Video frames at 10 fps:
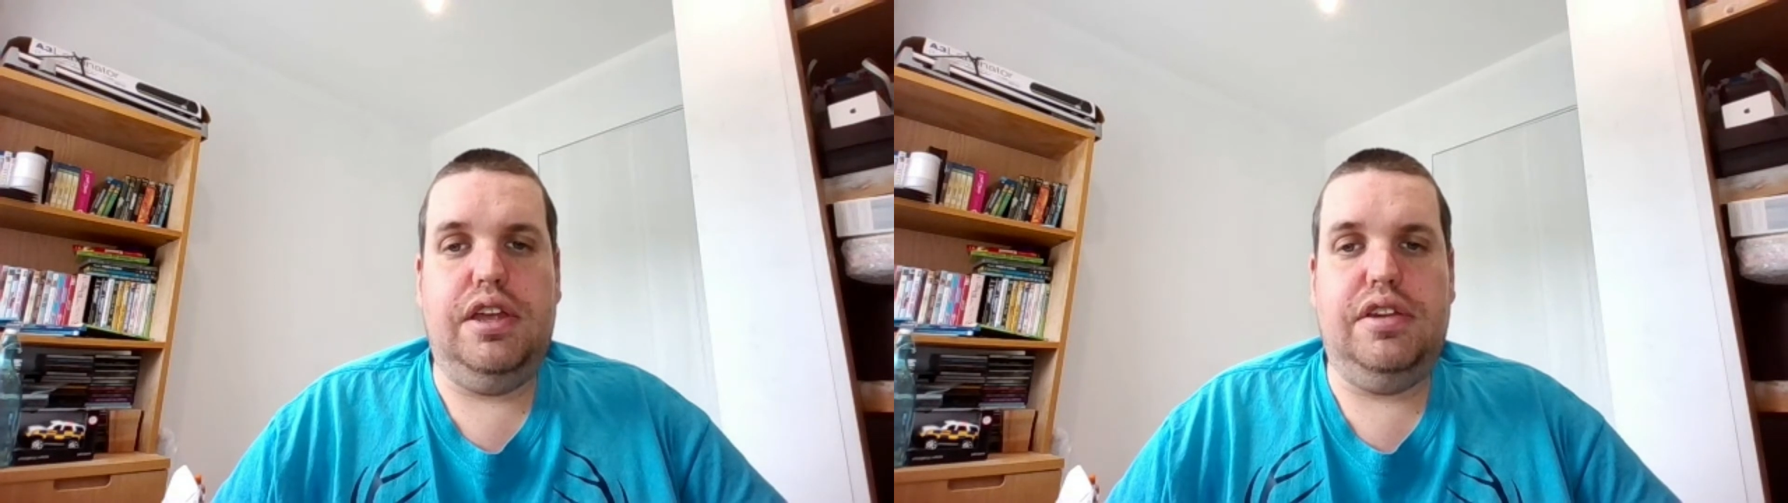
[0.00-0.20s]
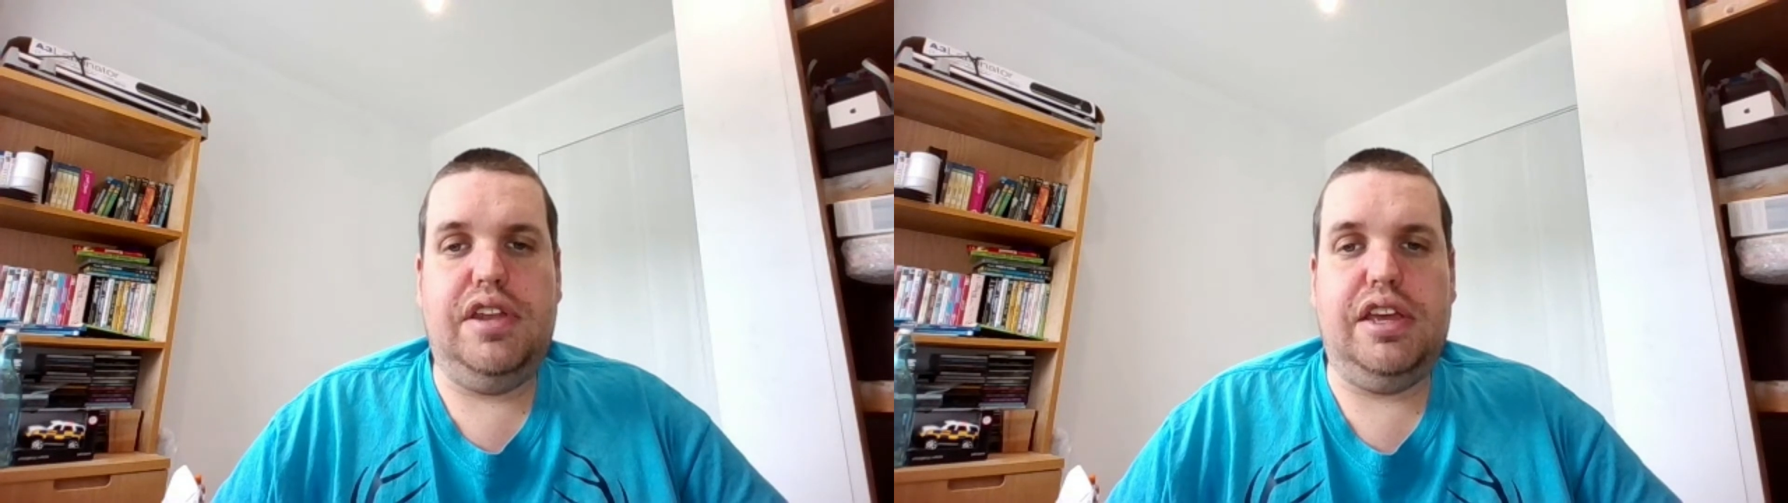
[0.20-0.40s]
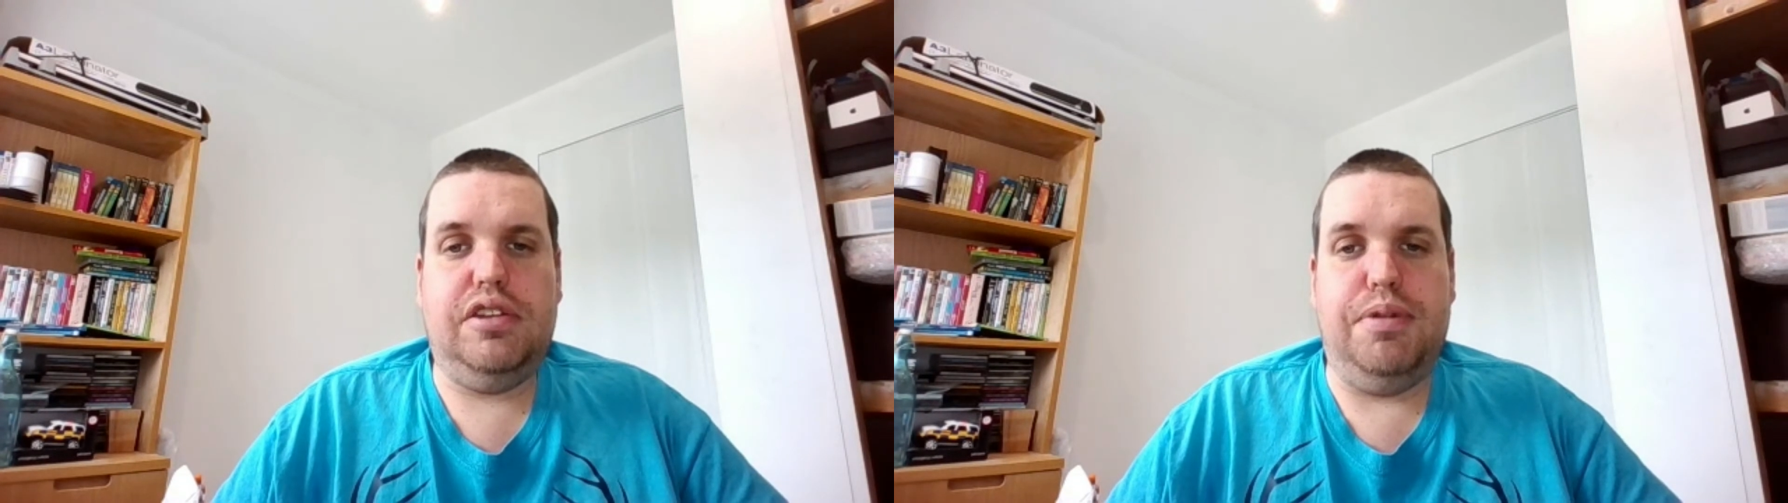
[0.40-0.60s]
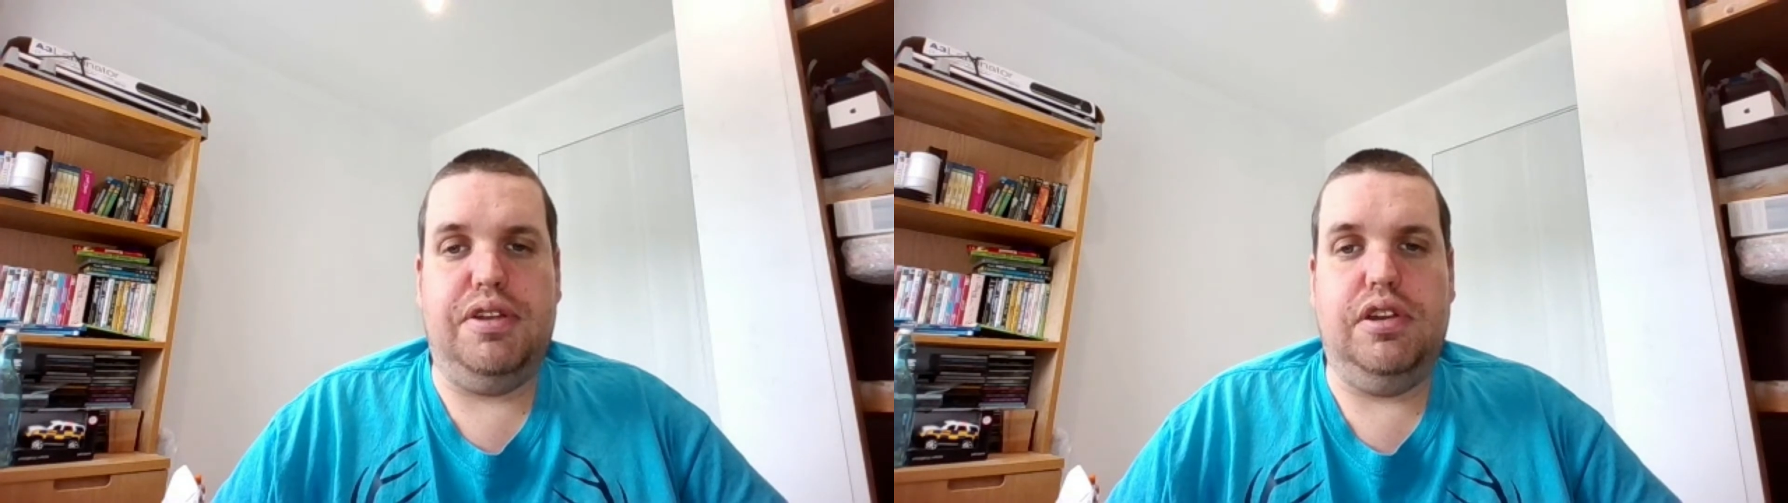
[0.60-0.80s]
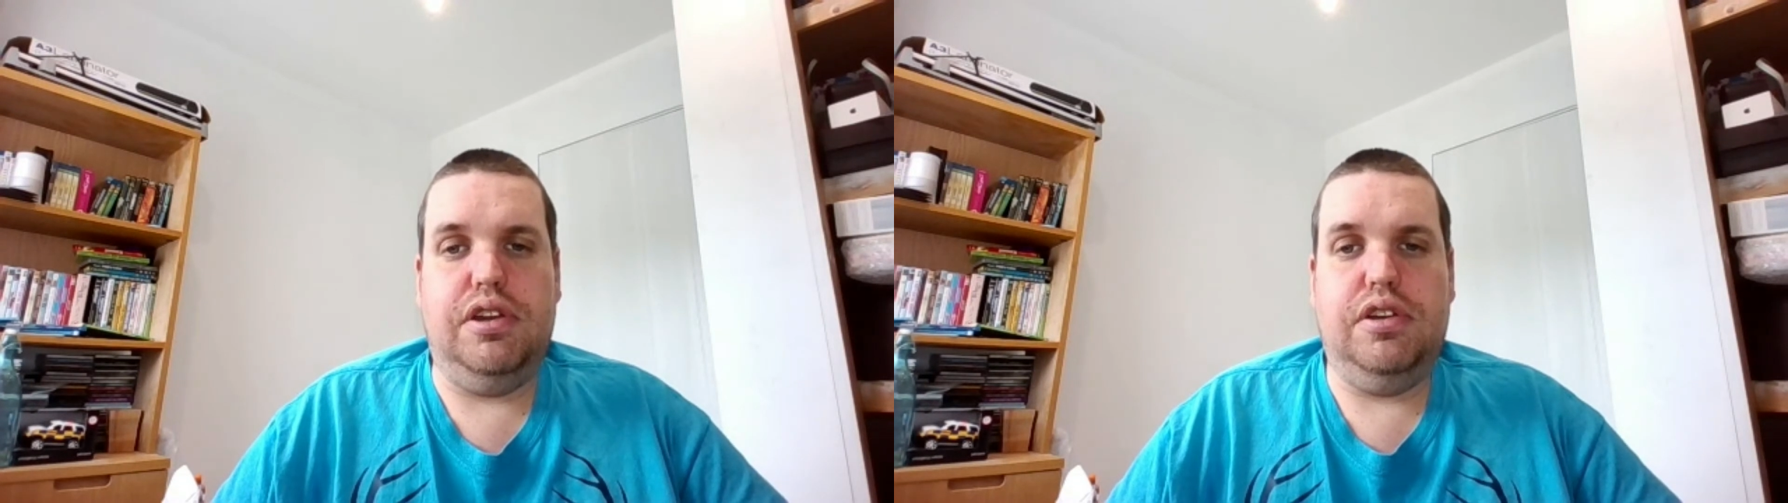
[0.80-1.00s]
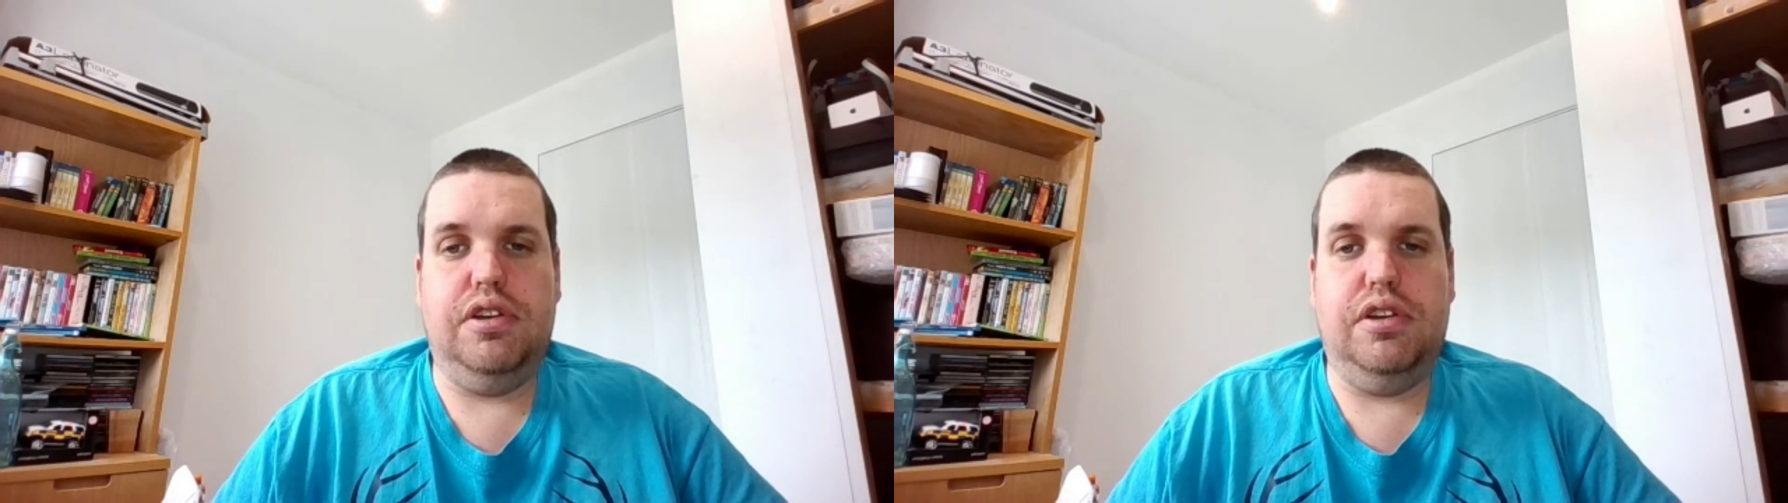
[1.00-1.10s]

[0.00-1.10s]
text message